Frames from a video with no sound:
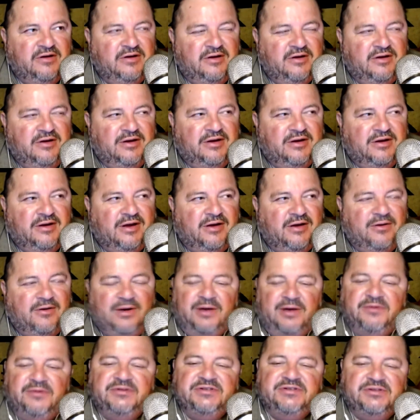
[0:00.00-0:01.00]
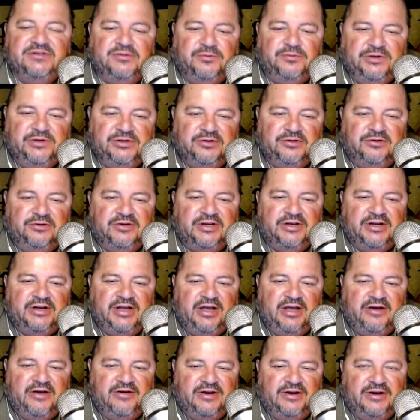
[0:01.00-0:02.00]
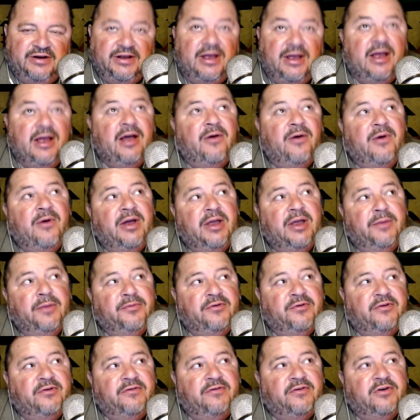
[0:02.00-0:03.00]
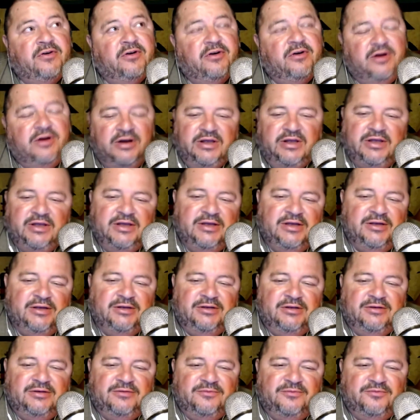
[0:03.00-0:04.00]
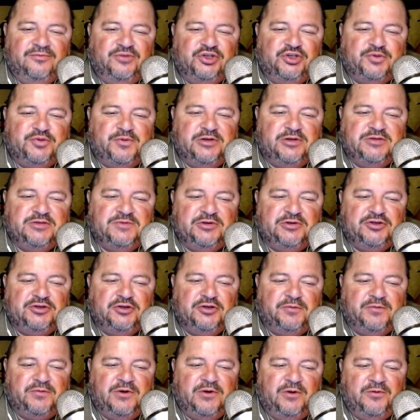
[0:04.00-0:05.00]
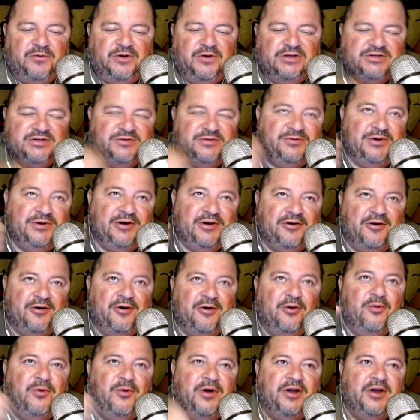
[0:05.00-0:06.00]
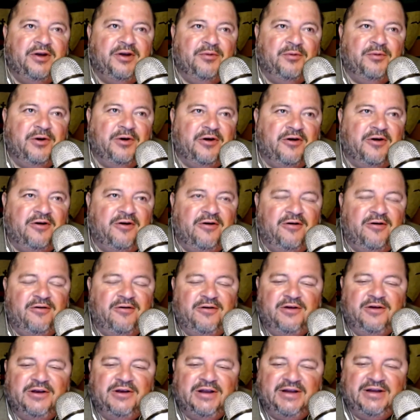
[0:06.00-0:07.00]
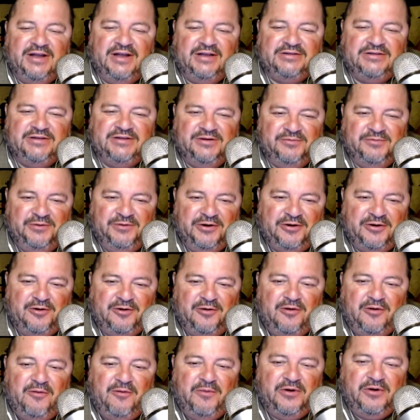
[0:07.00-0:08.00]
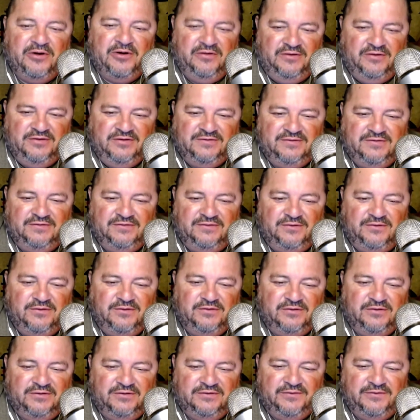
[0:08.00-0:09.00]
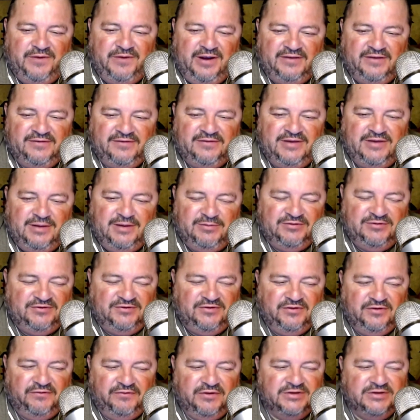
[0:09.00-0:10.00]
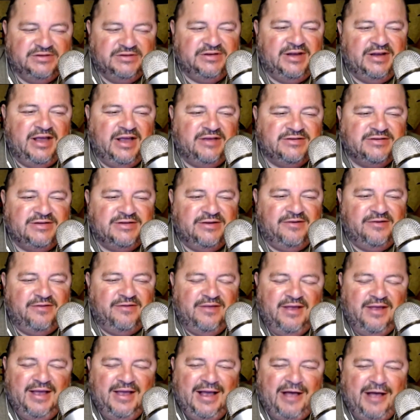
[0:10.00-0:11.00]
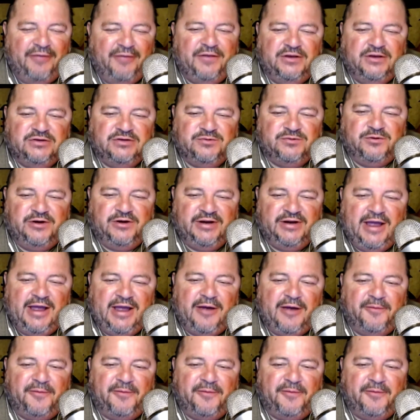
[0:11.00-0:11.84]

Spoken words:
how I was in the window looking out and how I observed her, which brings me to the point where we are all one and we are all connected and we are all part of this grand scheme, this universe, and how things work out.